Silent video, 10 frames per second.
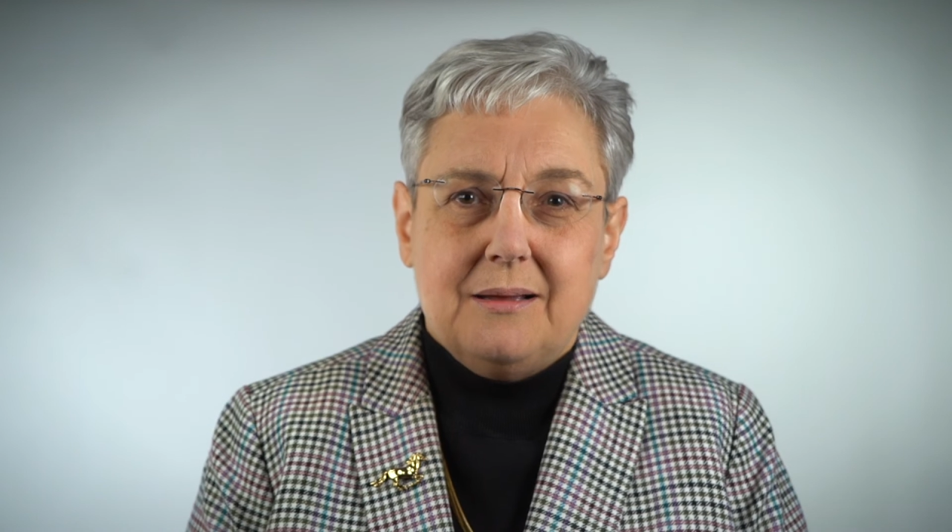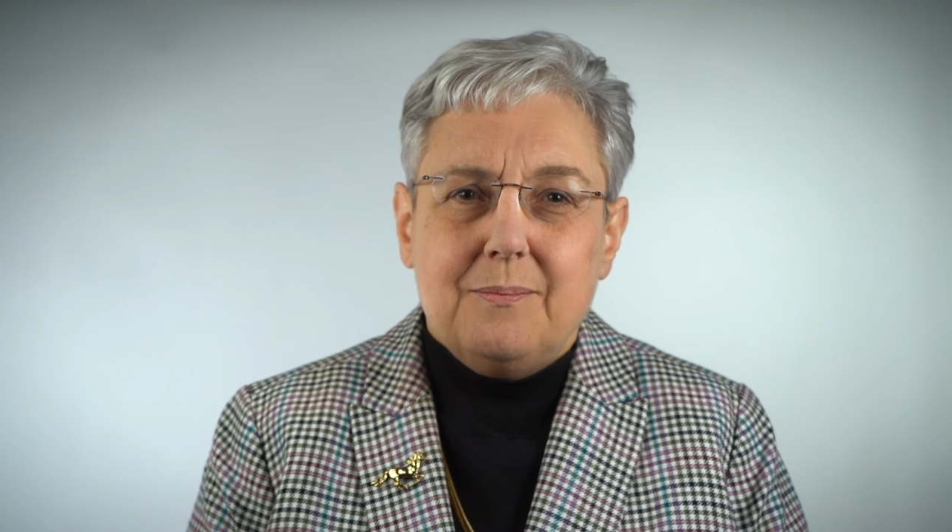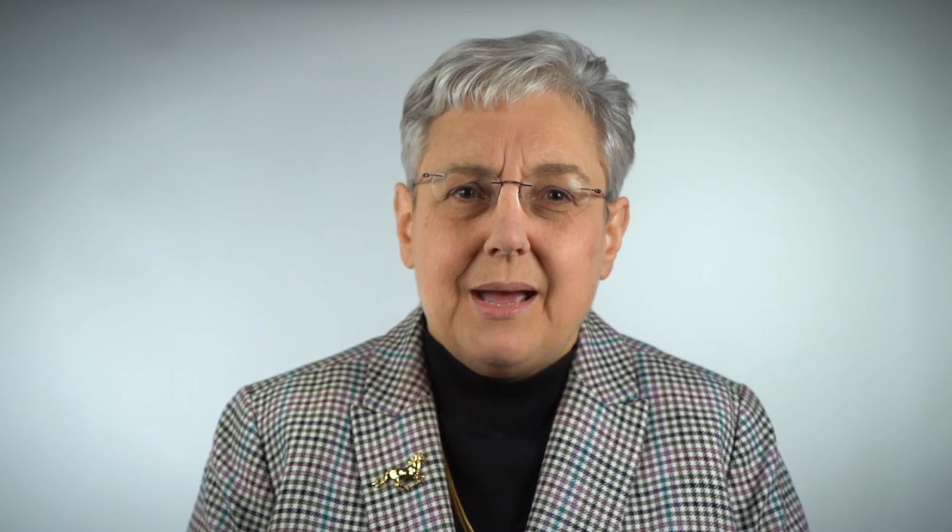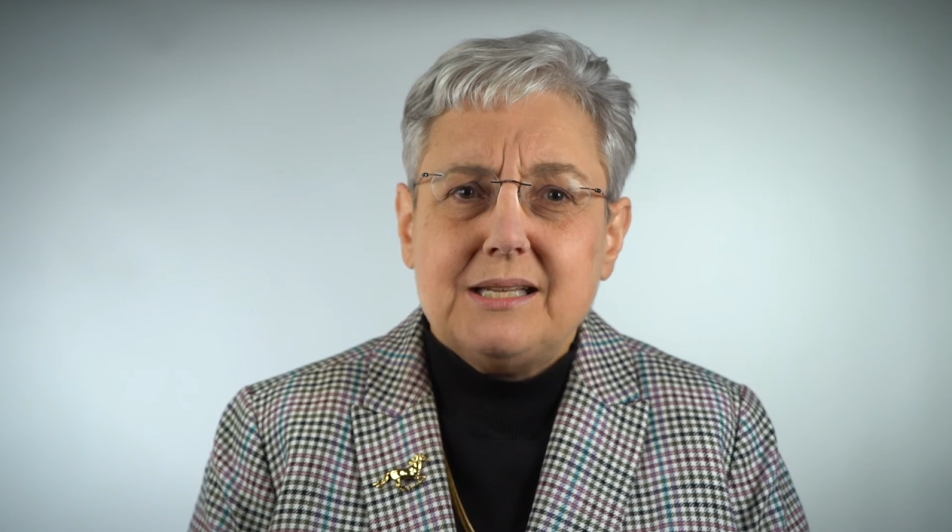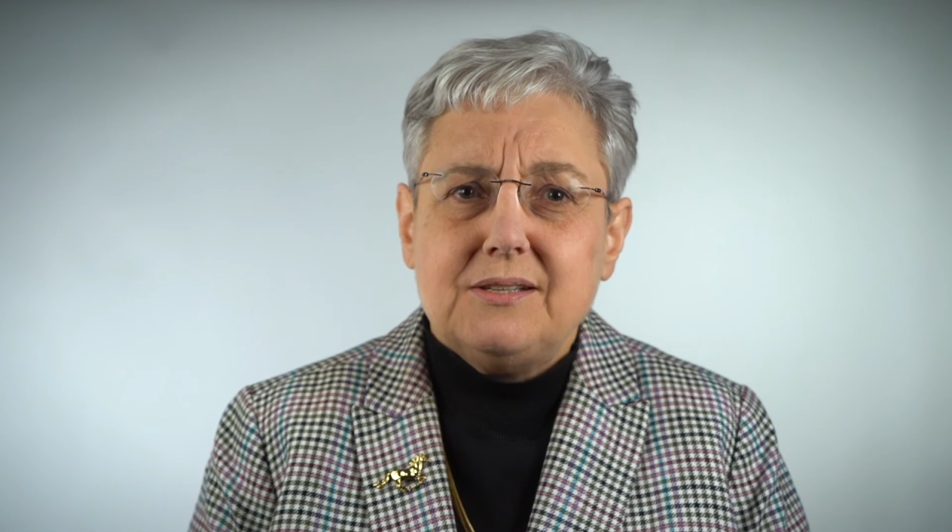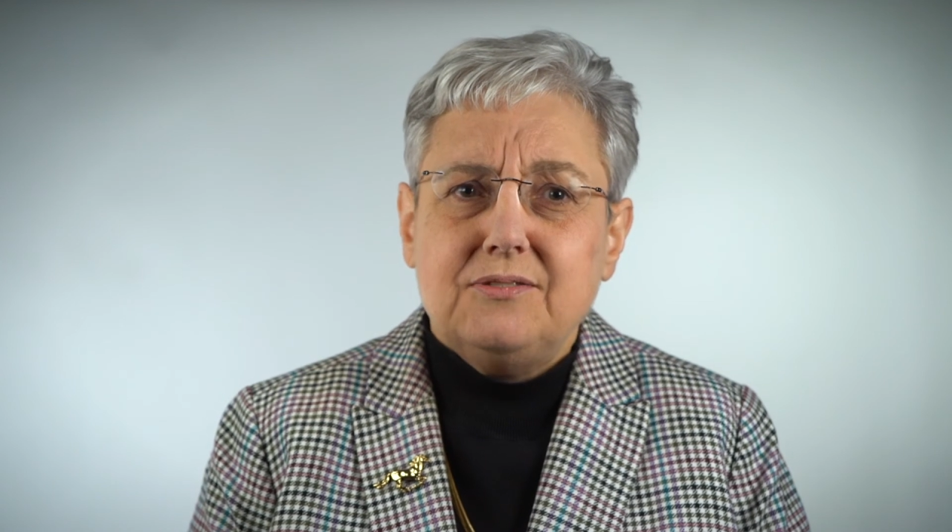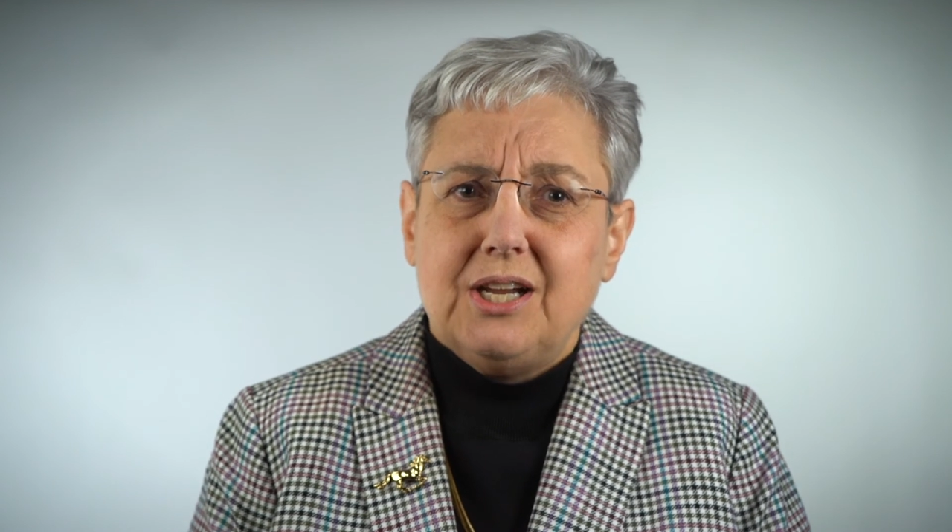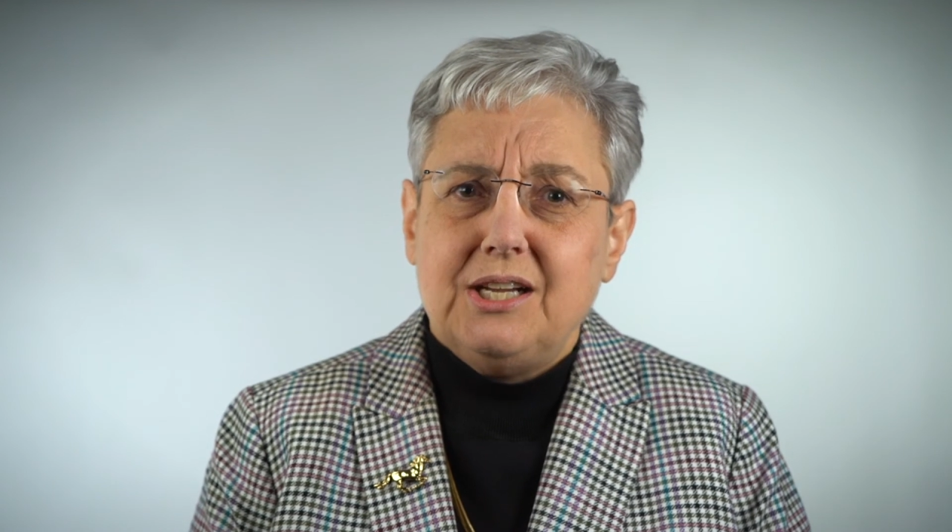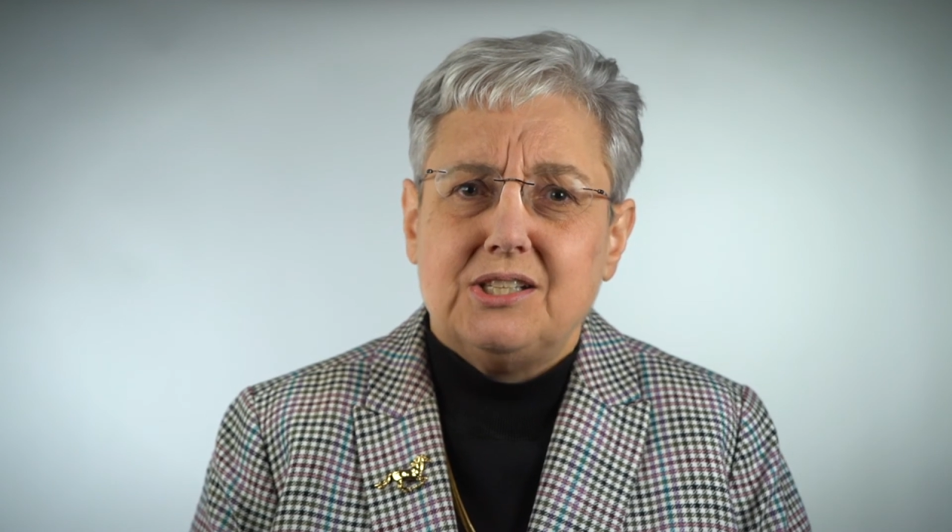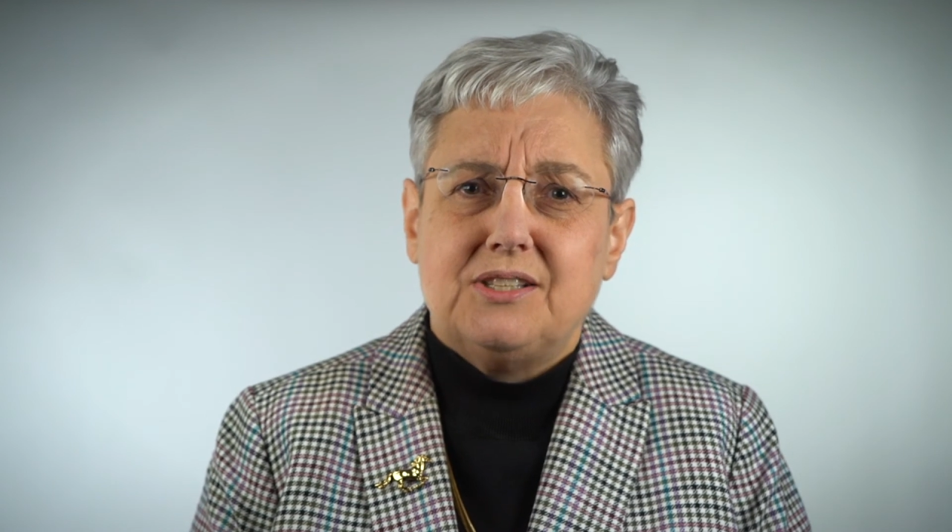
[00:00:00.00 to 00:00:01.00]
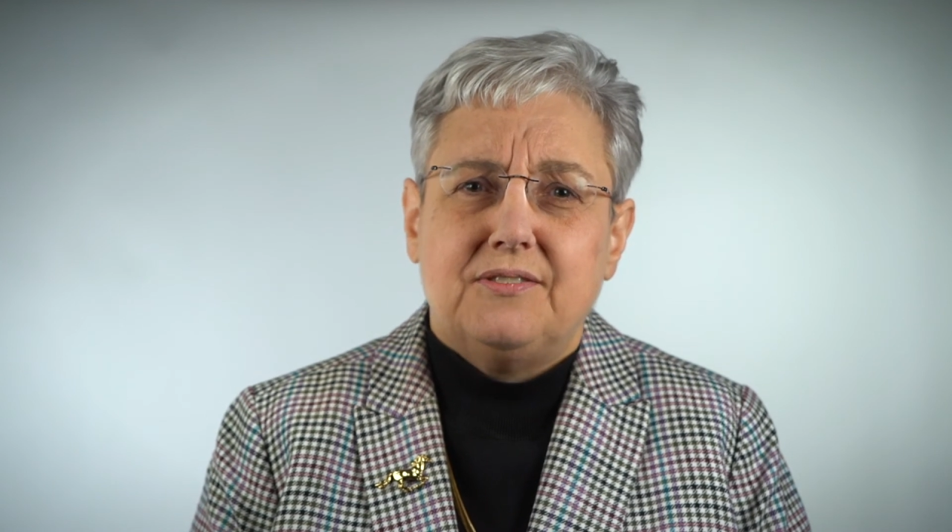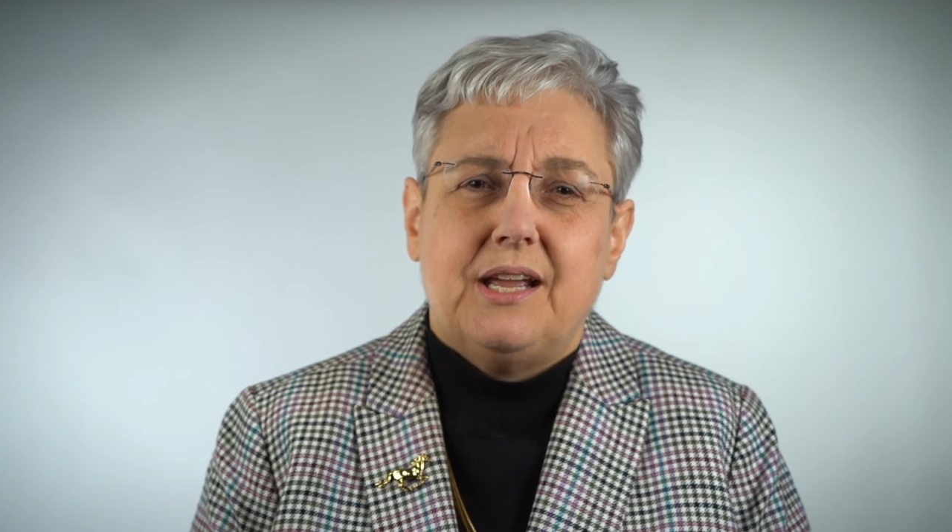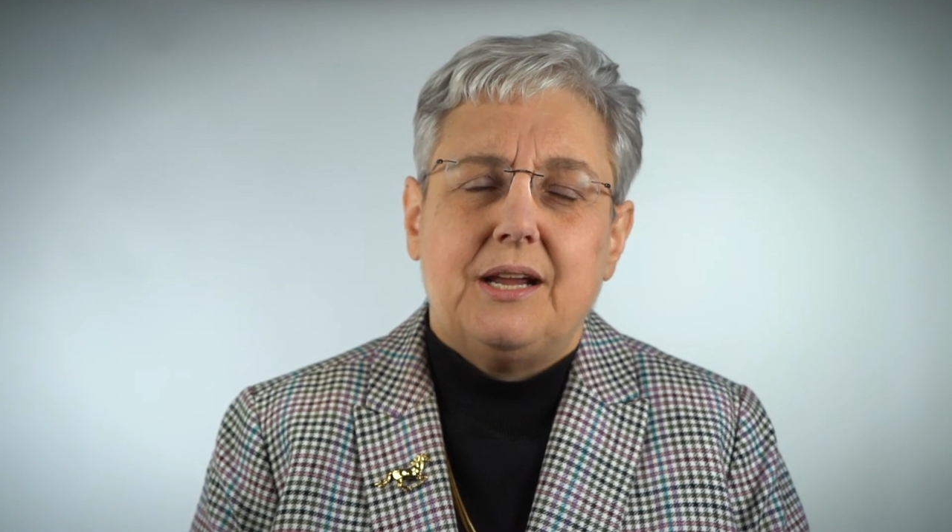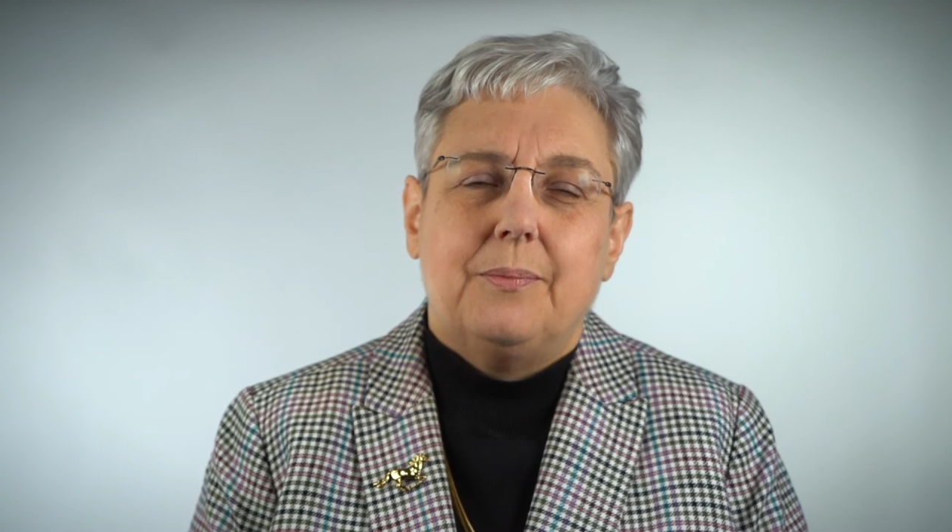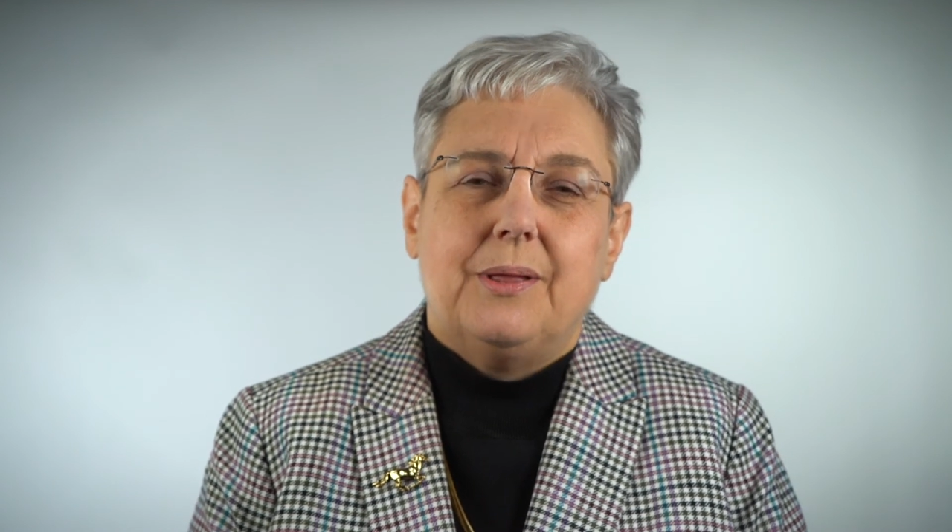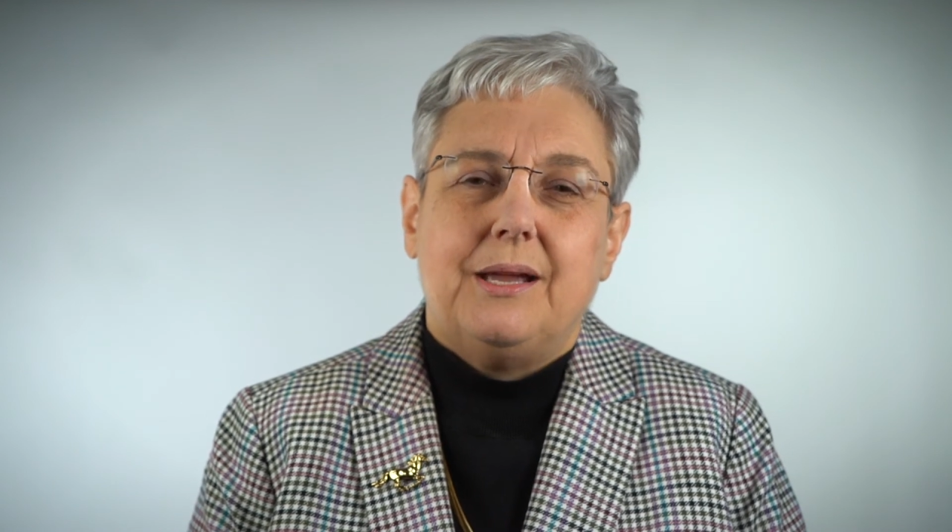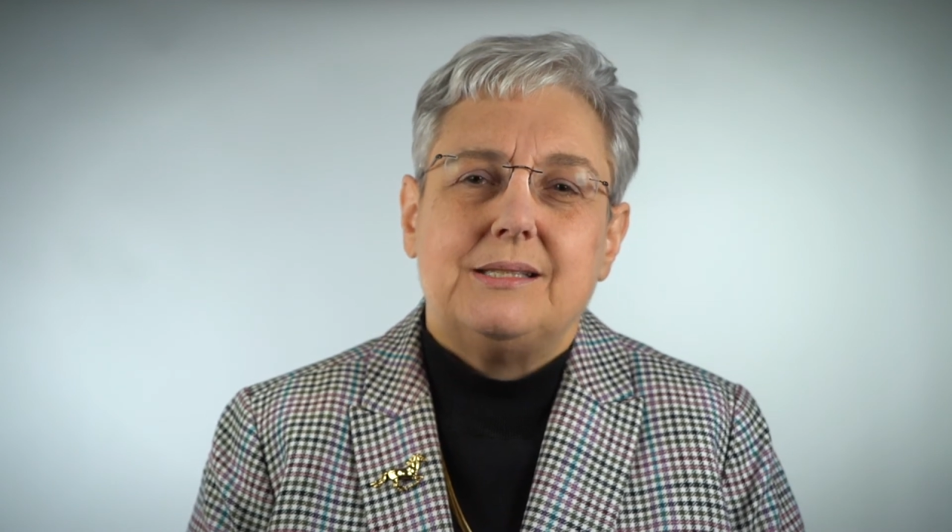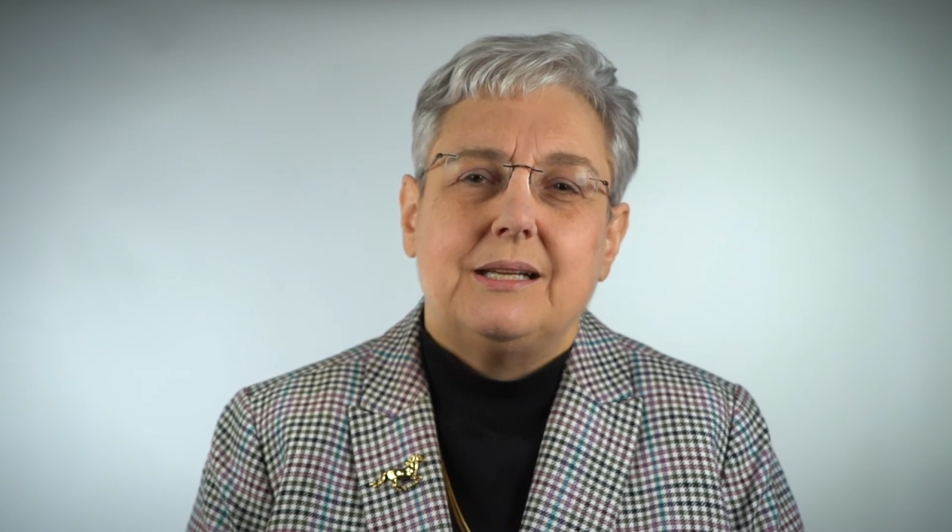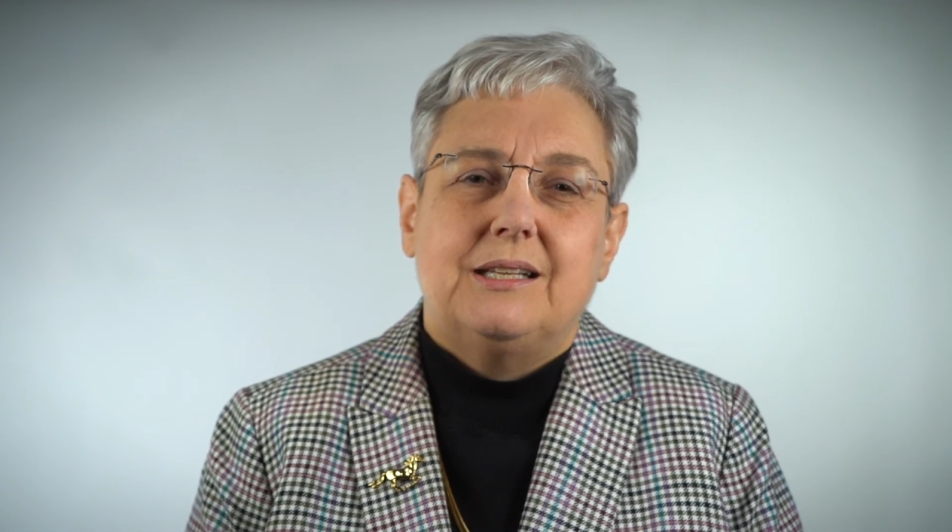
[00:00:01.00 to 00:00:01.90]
Massive changes have taken place in